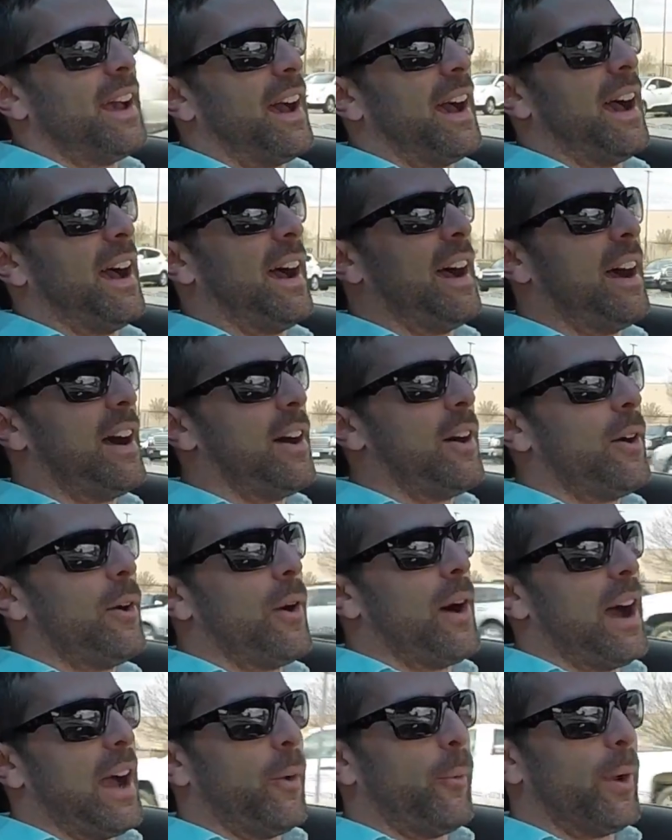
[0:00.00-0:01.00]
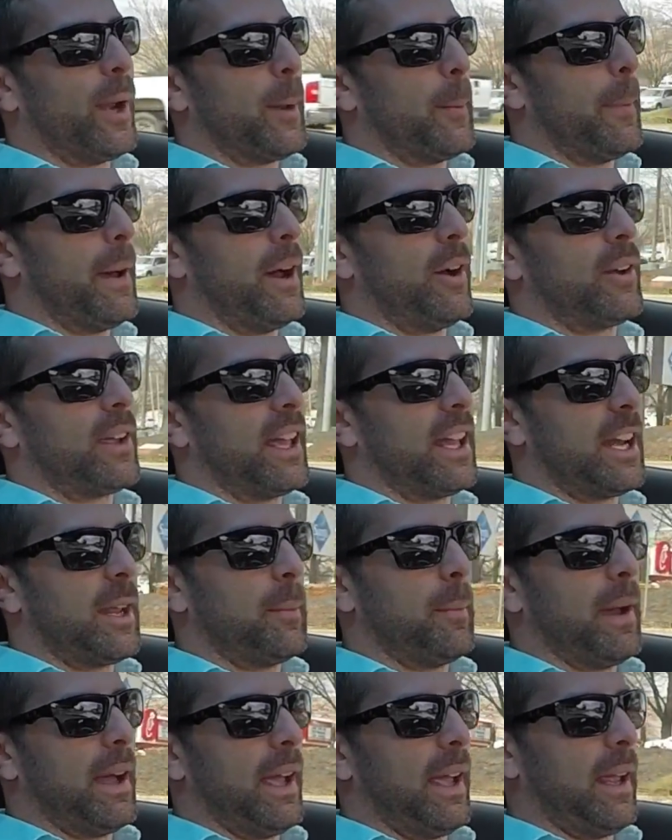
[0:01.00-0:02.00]
how I went about
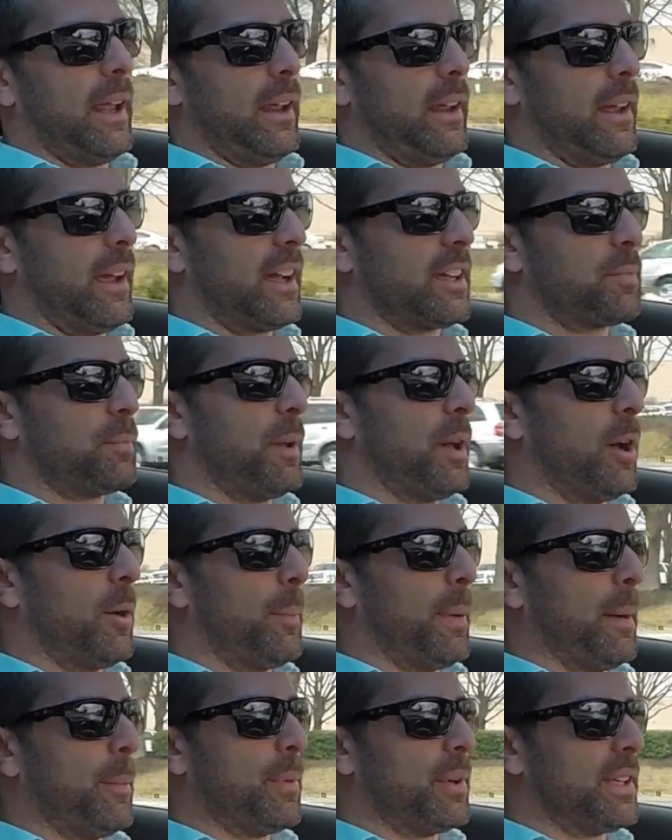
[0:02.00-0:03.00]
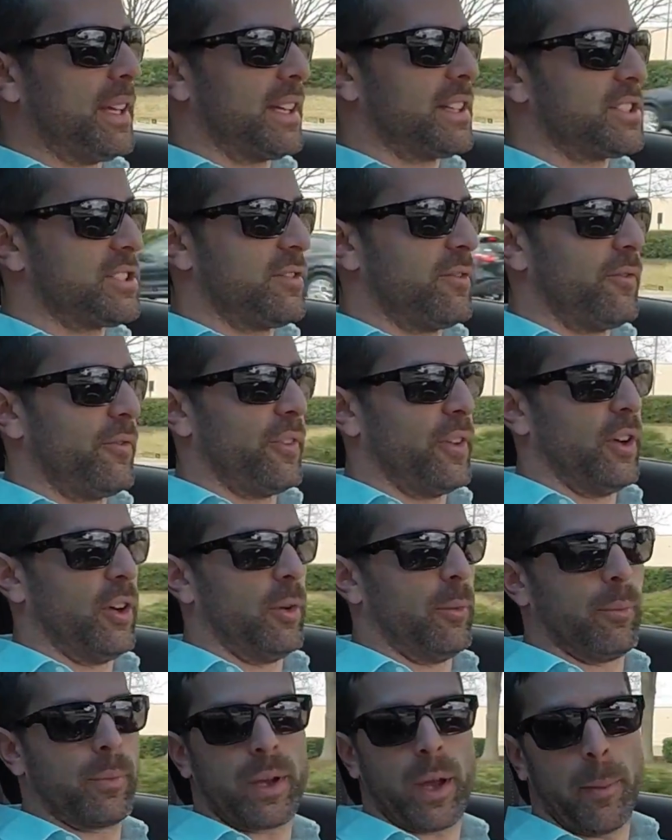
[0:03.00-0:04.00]
getting my Xpel paint protection
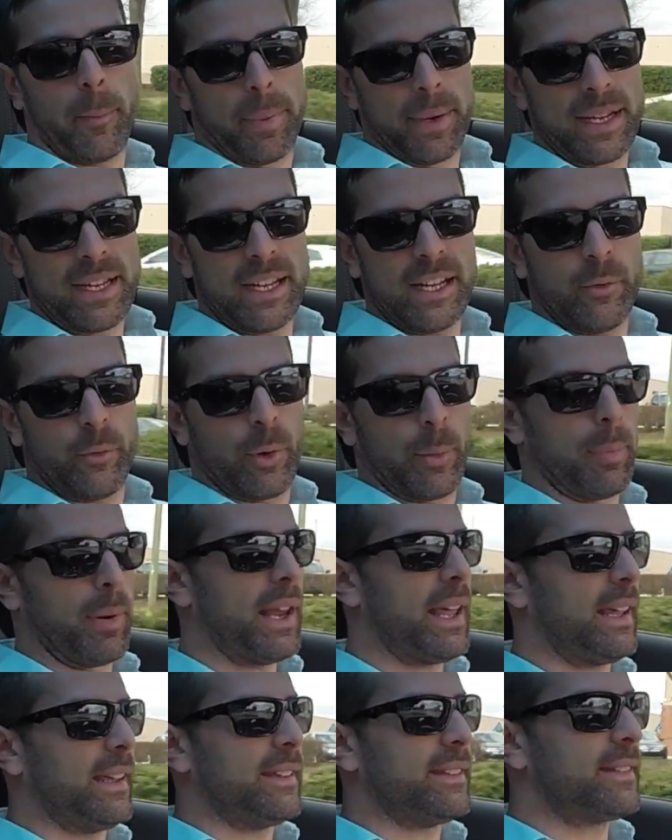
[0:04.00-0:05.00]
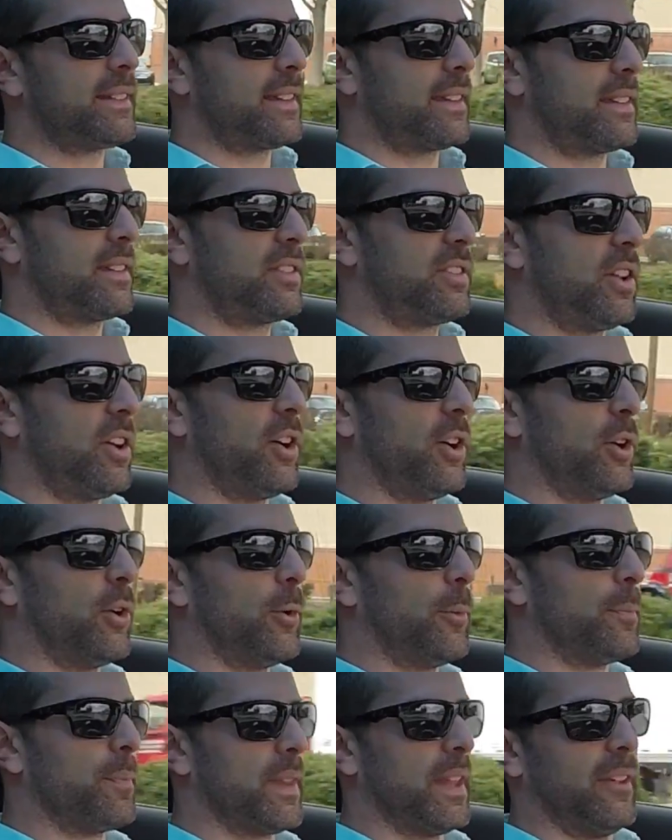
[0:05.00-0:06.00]
film completely replaced.
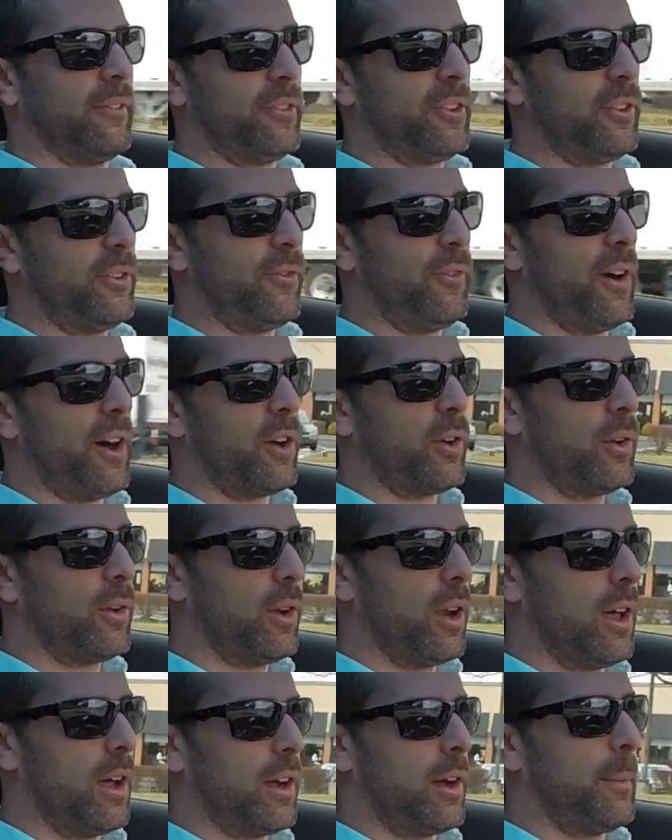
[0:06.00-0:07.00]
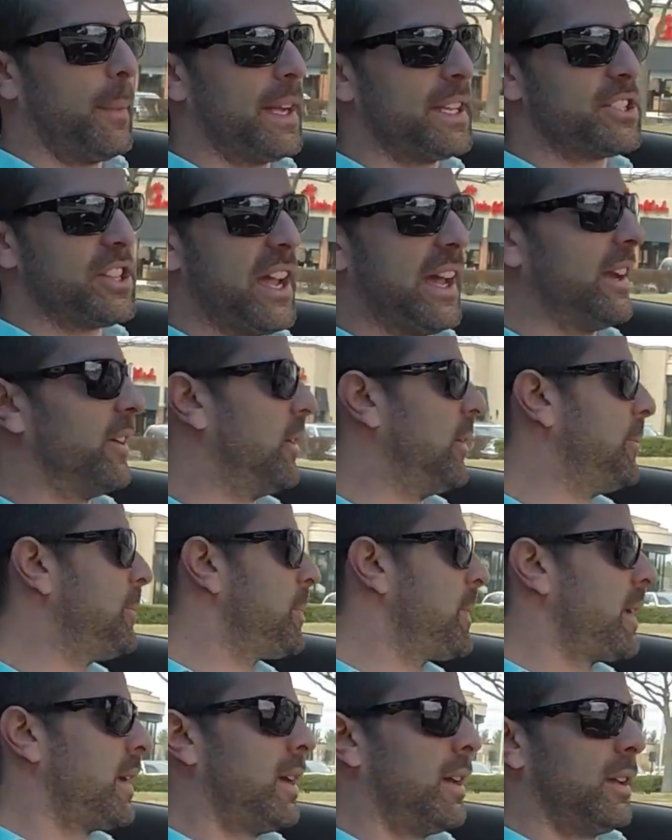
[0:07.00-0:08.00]
So if you follow along on my channel,
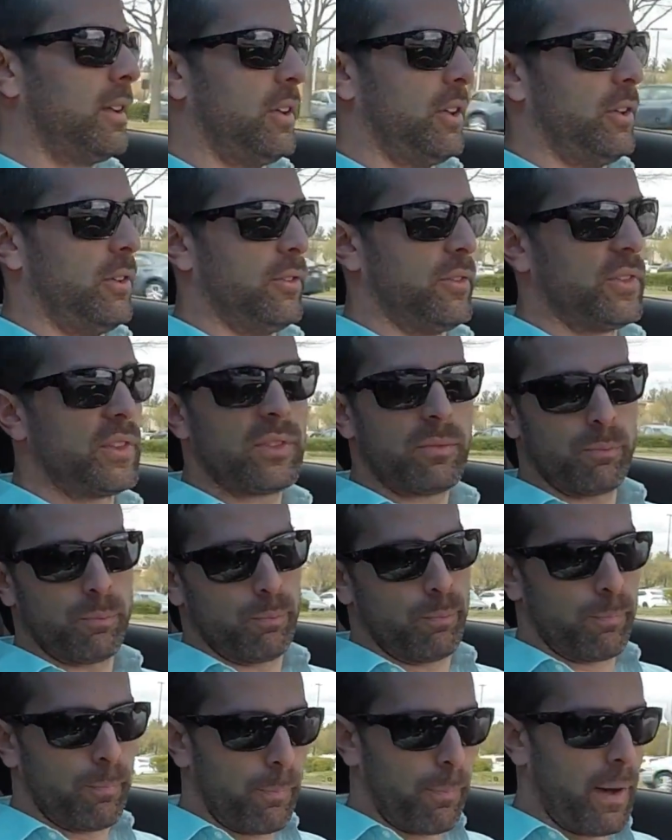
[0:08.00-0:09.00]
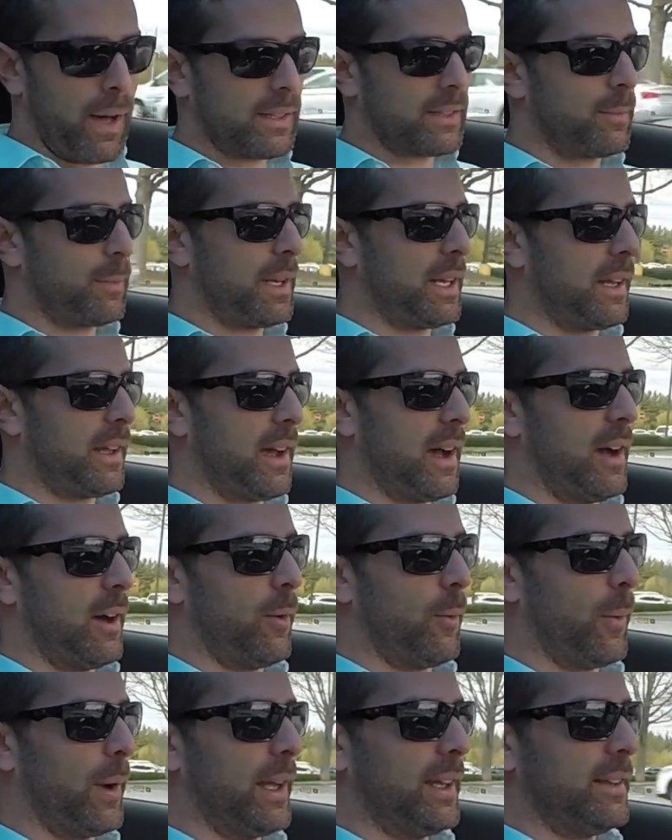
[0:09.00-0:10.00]
you've possibly
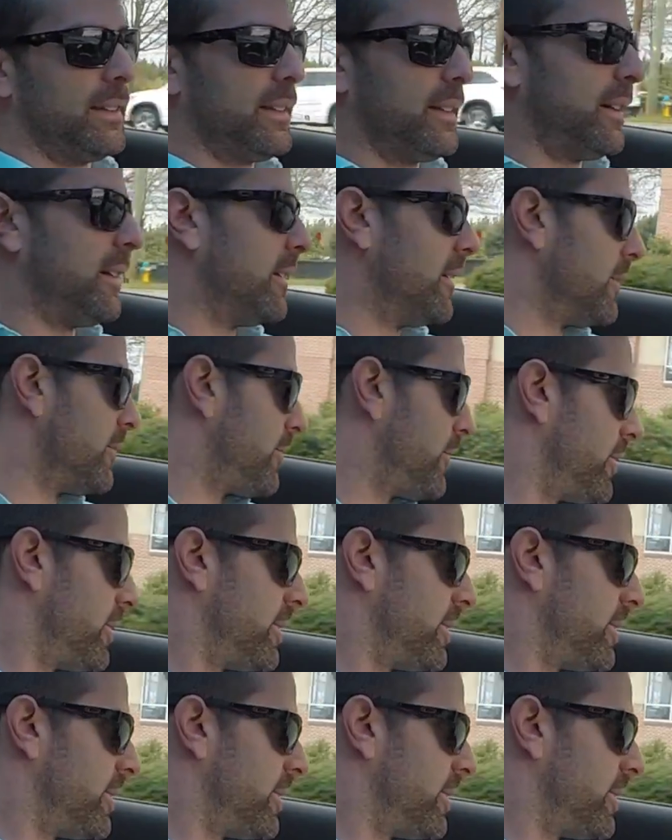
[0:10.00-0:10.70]
caught wind of,